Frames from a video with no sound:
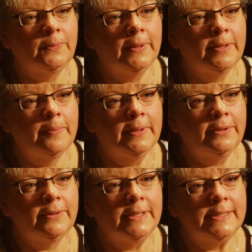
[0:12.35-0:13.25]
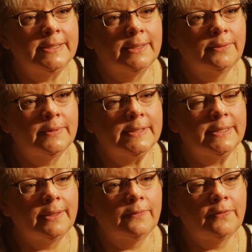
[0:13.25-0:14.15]
with bitterness and
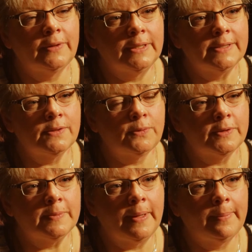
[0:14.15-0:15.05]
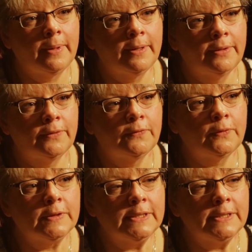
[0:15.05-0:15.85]
resentfulness towards my mother for